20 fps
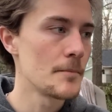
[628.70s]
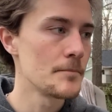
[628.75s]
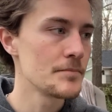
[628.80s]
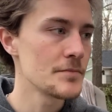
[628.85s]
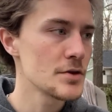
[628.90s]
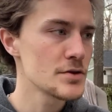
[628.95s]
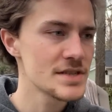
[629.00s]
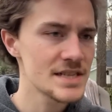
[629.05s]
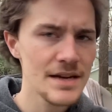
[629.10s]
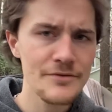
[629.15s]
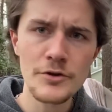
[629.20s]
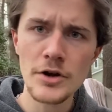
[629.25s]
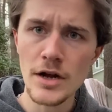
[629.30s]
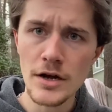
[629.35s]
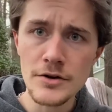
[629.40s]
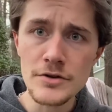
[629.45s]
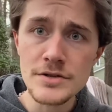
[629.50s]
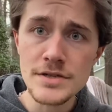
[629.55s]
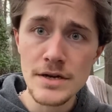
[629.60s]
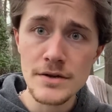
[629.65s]
There's different
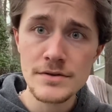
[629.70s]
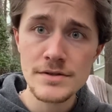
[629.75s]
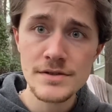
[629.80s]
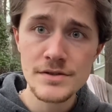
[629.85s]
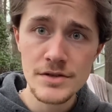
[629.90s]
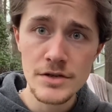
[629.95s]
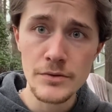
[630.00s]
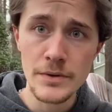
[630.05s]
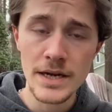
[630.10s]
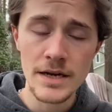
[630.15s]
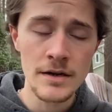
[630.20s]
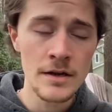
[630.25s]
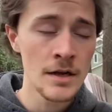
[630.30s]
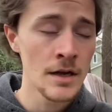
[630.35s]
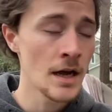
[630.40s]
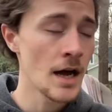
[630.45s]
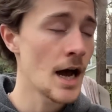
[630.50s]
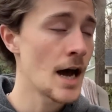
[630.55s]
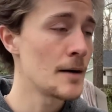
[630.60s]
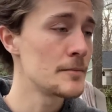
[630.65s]
undertones to it,
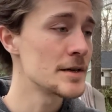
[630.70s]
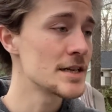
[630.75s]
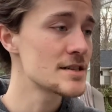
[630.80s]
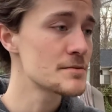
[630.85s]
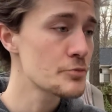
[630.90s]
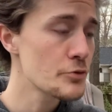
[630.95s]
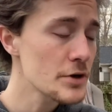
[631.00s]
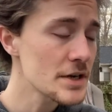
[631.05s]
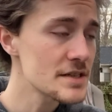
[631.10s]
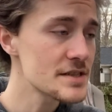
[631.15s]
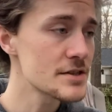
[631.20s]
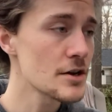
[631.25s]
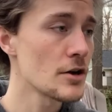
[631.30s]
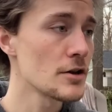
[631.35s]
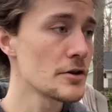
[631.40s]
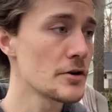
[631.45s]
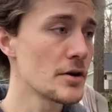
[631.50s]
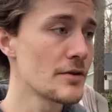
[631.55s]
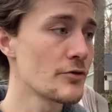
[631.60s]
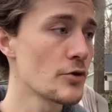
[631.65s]
but it's pretty
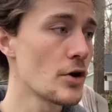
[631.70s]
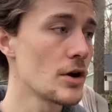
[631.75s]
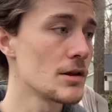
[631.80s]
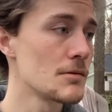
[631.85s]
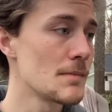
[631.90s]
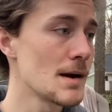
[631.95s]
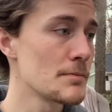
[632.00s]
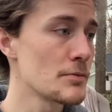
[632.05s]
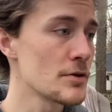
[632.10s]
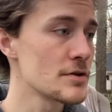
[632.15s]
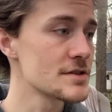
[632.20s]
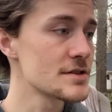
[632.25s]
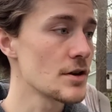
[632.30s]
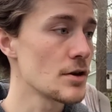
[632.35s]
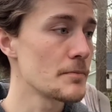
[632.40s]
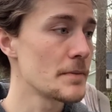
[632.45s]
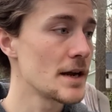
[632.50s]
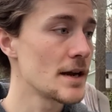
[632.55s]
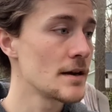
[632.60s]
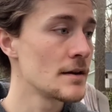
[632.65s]
solid overall in my personal
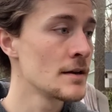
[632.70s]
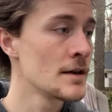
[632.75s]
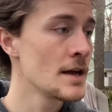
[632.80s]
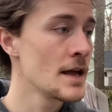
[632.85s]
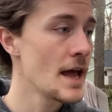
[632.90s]
opinion.